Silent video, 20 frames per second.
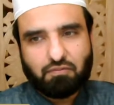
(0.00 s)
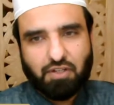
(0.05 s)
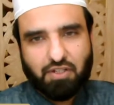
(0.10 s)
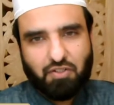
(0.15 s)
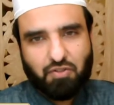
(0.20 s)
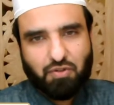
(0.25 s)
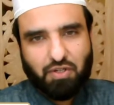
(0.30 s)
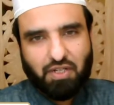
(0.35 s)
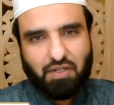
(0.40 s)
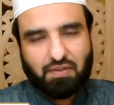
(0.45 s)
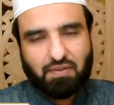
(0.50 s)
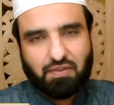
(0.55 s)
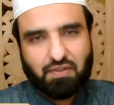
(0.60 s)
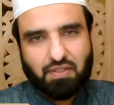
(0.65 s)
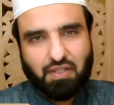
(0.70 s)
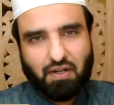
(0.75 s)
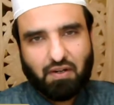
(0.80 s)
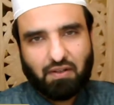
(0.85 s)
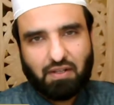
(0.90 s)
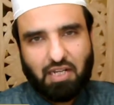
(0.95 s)
victory.
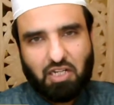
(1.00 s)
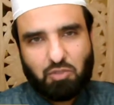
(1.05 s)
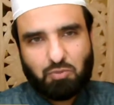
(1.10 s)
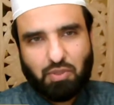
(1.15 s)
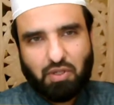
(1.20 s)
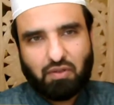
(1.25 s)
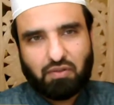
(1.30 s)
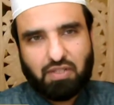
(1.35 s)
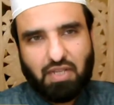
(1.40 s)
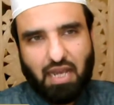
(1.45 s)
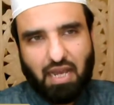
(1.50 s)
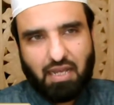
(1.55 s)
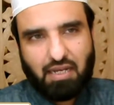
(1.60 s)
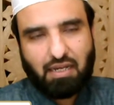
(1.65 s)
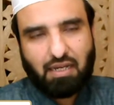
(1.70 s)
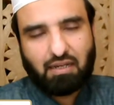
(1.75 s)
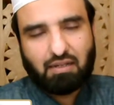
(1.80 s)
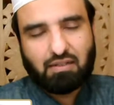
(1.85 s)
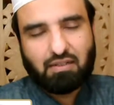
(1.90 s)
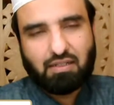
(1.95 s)
That Allah subhanahu wa
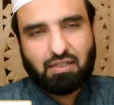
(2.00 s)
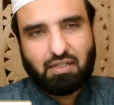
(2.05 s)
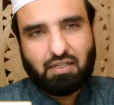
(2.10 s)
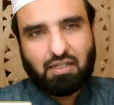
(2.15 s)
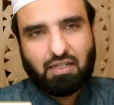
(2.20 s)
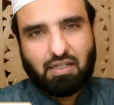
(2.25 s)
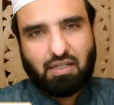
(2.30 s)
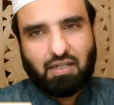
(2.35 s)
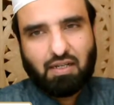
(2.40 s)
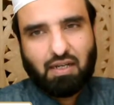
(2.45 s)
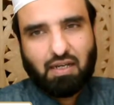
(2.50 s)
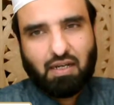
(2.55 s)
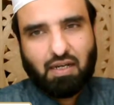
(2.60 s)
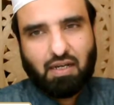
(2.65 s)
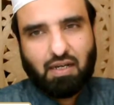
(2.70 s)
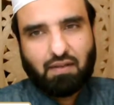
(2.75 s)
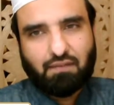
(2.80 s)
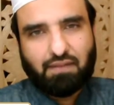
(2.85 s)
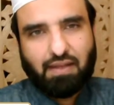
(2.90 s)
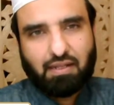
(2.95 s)
ta'ala,
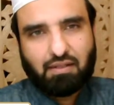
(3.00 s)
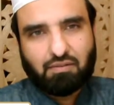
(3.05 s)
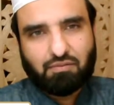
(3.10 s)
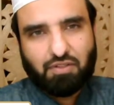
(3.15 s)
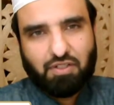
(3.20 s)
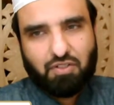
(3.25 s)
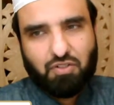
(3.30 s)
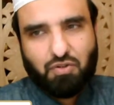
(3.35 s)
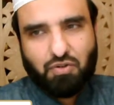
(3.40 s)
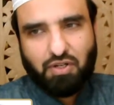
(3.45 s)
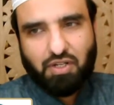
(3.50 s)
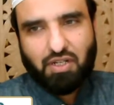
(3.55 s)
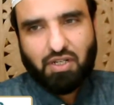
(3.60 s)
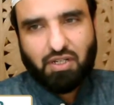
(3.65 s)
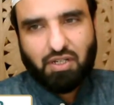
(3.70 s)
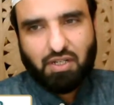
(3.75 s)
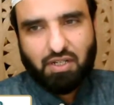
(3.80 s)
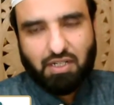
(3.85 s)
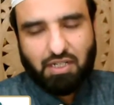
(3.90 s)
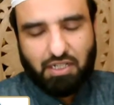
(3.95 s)
that the
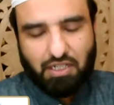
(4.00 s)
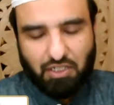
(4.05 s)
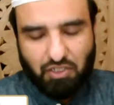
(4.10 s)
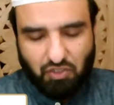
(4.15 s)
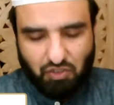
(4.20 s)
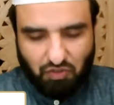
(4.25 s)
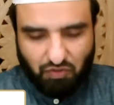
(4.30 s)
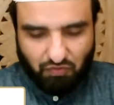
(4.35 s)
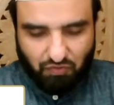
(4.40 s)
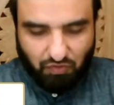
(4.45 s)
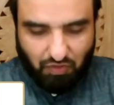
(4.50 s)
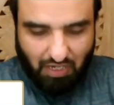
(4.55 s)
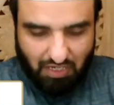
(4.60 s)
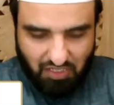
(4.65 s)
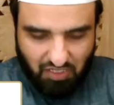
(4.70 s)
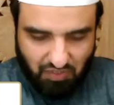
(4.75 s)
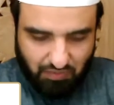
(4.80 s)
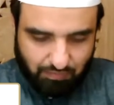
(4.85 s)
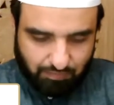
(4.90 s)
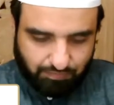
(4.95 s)
victory is for
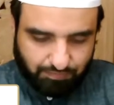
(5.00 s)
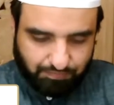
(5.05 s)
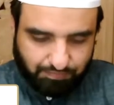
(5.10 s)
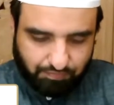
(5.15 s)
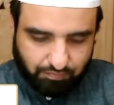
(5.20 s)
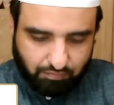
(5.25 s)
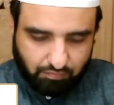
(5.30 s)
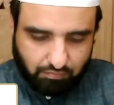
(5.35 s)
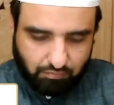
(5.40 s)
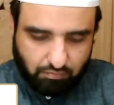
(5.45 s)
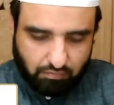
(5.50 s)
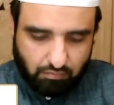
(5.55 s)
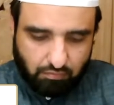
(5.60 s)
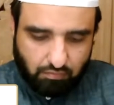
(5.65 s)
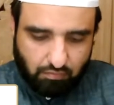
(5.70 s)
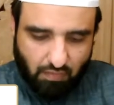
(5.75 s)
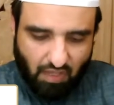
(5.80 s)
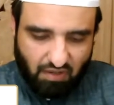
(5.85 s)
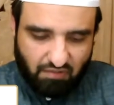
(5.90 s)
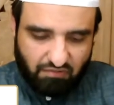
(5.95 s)
us.
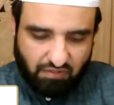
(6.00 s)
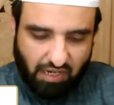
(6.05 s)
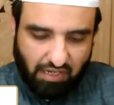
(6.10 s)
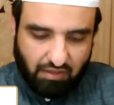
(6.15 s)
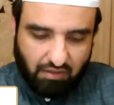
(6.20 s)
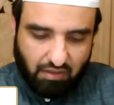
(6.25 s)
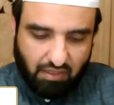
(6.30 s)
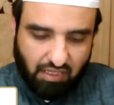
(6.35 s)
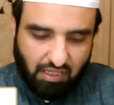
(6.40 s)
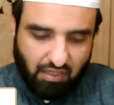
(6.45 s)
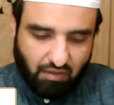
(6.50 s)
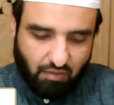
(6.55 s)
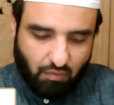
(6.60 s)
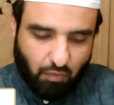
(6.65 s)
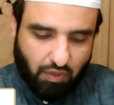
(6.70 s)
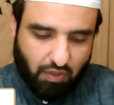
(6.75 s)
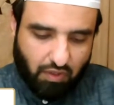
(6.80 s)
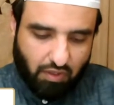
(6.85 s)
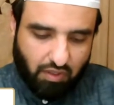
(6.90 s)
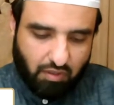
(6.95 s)
Finally,
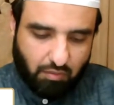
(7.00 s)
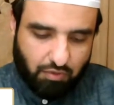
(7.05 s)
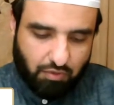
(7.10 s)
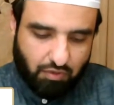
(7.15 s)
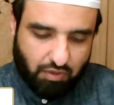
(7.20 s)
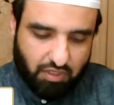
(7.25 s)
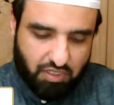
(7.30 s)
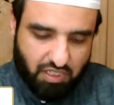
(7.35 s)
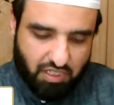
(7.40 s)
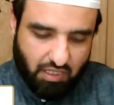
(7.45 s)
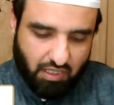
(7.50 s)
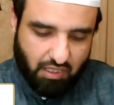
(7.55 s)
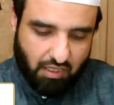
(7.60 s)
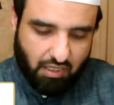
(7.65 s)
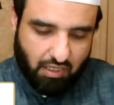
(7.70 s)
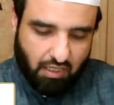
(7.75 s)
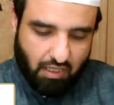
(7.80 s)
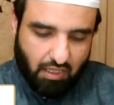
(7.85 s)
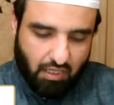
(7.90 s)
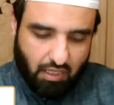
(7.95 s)
we are a community,
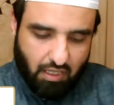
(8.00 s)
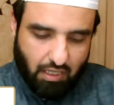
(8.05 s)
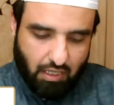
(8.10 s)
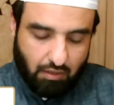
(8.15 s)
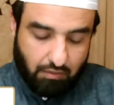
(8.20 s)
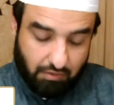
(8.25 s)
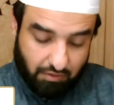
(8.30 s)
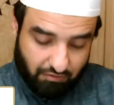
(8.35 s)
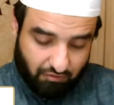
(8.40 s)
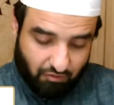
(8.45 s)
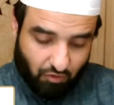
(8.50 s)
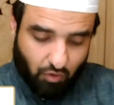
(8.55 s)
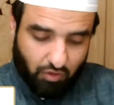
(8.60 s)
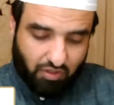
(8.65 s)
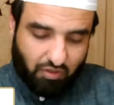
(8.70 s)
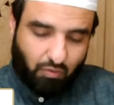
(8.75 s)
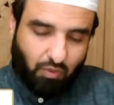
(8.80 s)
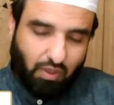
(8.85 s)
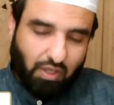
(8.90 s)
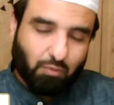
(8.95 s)
the
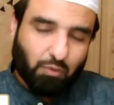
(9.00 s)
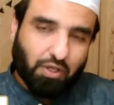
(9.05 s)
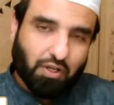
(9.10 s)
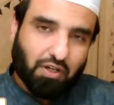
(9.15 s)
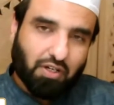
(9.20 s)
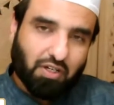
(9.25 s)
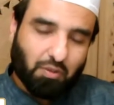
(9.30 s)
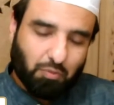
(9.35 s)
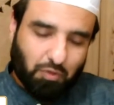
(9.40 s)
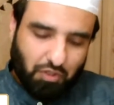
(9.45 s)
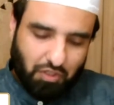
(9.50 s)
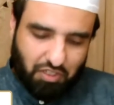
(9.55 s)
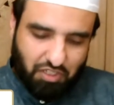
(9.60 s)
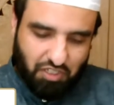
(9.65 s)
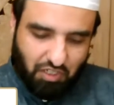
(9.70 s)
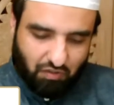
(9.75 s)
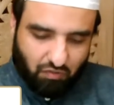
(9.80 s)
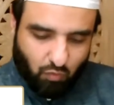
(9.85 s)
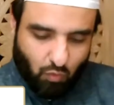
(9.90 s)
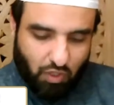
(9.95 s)
fourth one, we are a
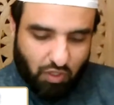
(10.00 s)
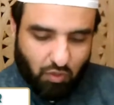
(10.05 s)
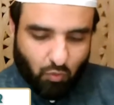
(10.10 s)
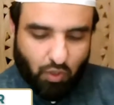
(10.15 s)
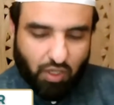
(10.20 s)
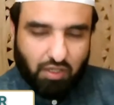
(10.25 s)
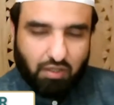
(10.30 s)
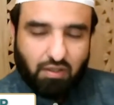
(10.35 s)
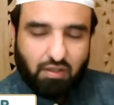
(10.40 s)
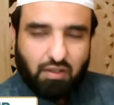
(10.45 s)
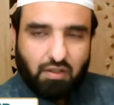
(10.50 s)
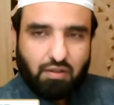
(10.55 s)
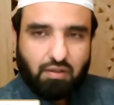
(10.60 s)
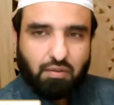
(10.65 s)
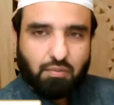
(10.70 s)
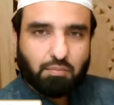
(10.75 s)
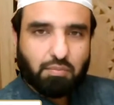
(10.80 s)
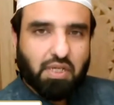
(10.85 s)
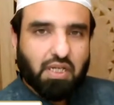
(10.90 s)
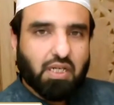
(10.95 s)
community of win-win,
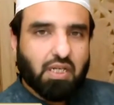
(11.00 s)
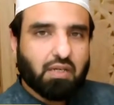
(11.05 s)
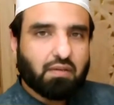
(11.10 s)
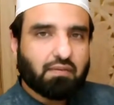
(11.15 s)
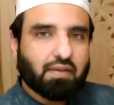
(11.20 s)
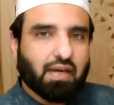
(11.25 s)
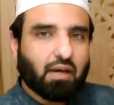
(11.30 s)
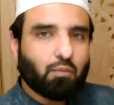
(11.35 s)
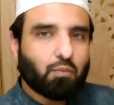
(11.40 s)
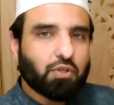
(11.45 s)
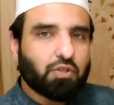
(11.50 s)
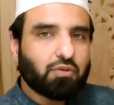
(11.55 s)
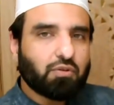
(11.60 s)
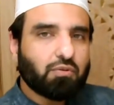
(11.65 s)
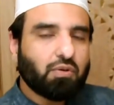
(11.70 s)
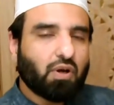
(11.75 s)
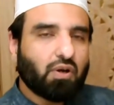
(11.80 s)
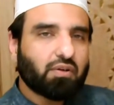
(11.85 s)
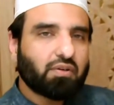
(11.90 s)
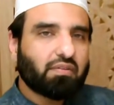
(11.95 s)
meaning that we
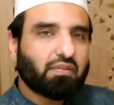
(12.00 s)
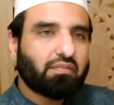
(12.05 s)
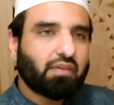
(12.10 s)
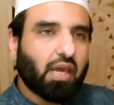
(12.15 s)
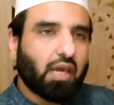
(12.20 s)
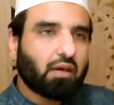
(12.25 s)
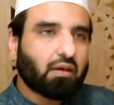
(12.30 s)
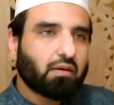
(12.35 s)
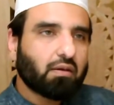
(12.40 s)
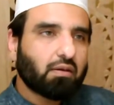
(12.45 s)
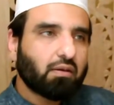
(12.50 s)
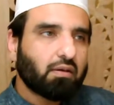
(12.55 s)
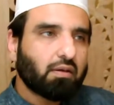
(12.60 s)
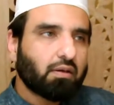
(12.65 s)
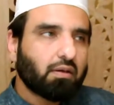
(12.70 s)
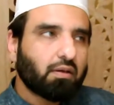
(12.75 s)
do not think